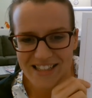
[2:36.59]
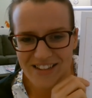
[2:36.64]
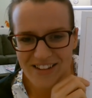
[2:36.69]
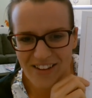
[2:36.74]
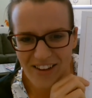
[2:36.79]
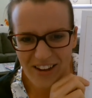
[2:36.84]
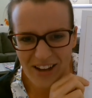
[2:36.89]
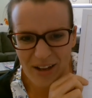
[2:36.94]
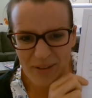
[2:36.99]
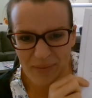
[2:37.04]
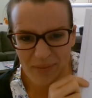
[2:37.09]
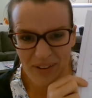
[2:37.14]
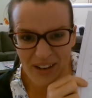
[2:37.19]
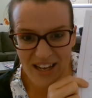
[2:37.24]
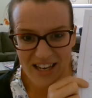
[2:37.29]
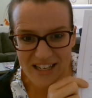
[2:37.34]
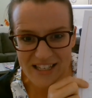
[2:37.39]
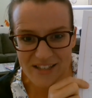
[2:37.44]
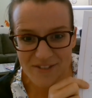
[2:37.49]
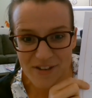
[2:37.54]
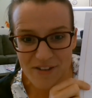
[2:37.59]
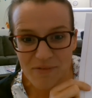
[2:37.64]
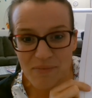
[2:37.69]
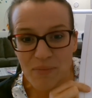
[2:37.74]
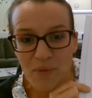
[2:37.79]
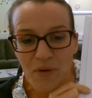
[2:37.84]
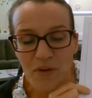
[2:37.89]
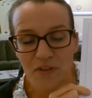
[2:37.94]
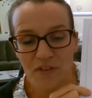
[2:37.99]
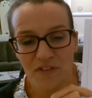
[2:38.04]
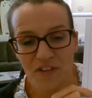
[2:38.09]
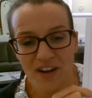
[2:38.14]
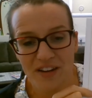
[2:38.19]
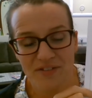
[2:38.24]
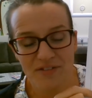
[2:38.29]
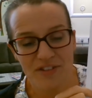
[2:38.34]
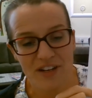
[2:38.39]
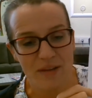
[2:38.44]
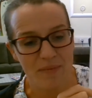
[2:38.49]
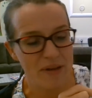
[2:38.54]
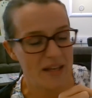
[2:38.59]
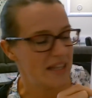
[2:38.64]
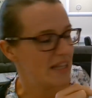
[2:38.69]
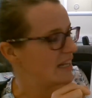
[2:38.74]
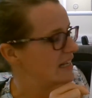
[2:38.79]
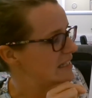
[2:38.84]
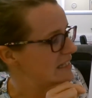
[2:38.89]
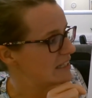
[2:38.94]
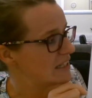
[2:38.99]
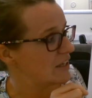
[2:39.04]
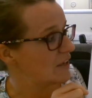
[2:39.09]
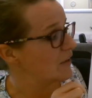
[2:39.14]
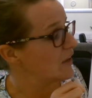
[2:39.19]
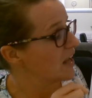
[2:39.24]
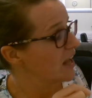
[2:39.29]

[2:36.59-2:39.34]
so that I can get you some even more fun freebie things to do. And